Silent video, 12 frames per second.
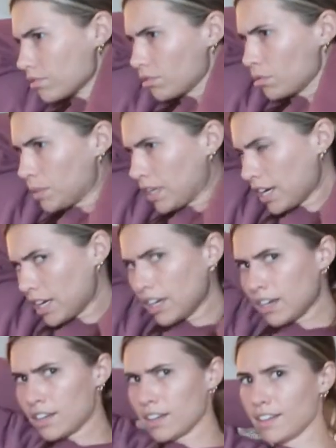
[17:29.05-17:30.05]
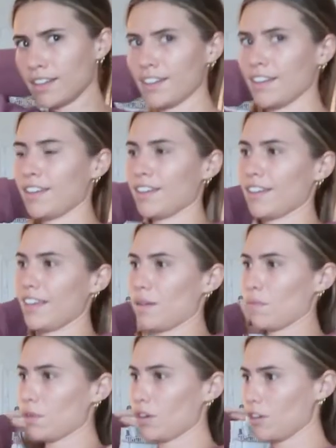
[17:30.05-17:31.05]
Oh my,
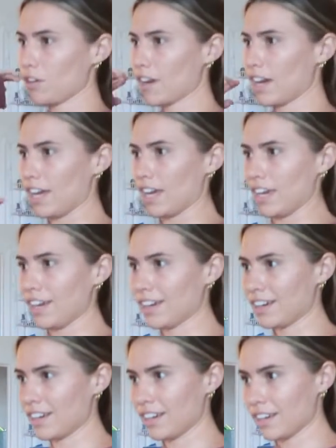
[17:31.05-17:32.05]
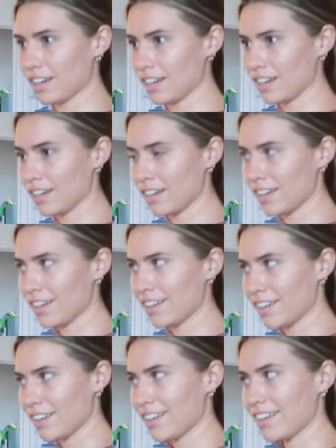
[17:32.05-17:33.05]
Camper, are you okay?
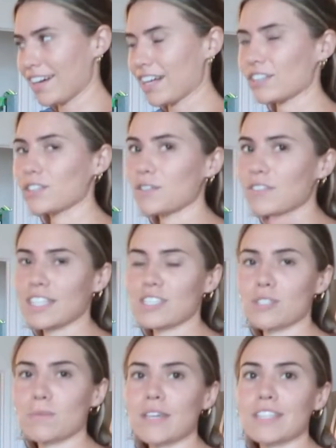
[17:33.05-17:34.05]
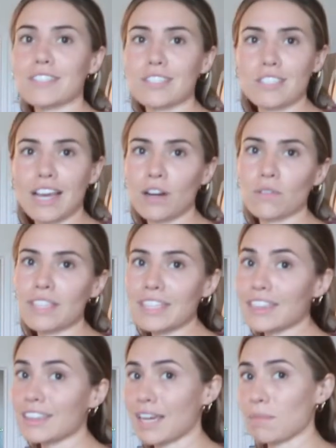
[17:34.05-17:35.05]
I don't know if that's just because the, I don't
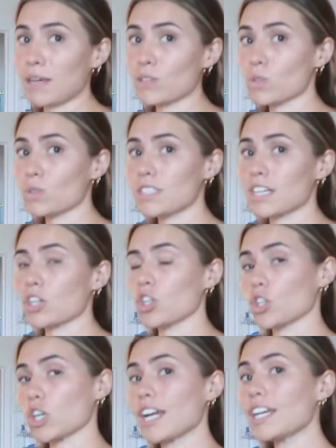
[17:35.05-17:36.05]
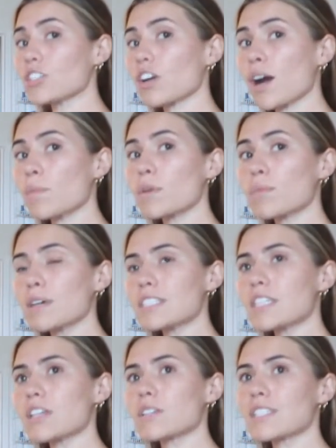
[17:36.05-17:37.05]
think that my school did a great job with
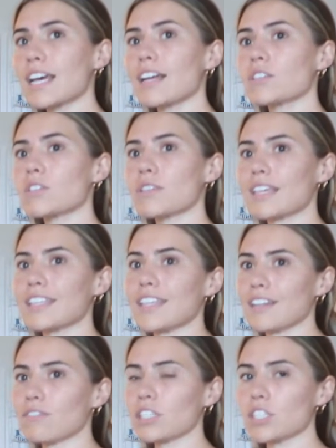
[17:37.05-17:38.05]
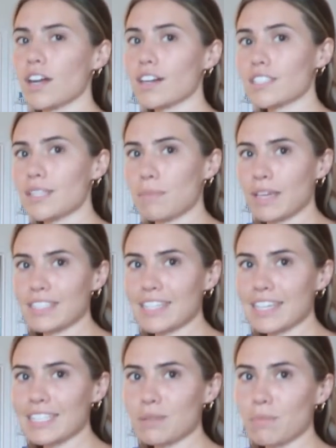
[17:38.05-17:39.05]
musculoskeletal. Like they definitely taught us the
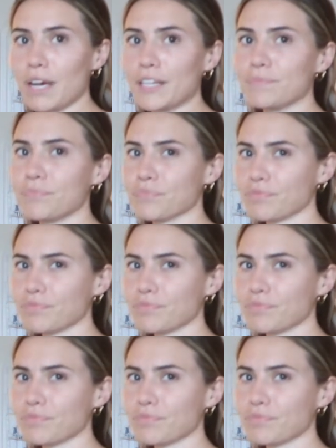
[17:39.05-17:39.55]
basics, but